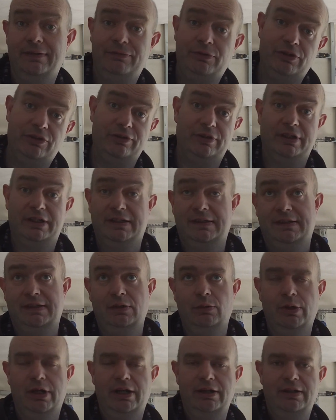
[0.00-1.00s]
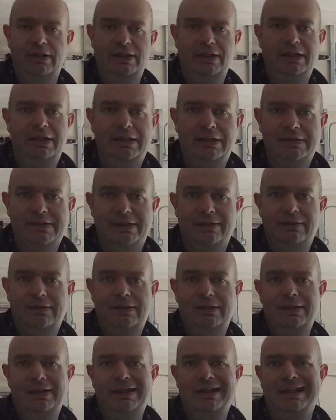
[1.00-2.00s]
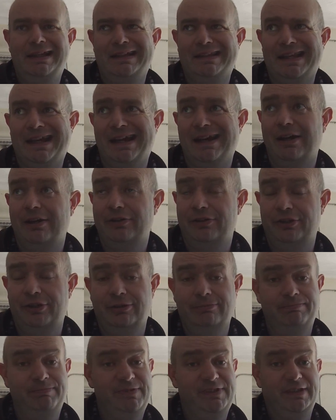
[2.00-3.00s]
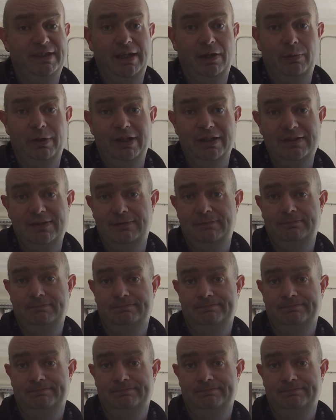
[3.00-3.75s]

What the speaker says: just kind of see where things are. So stay with us.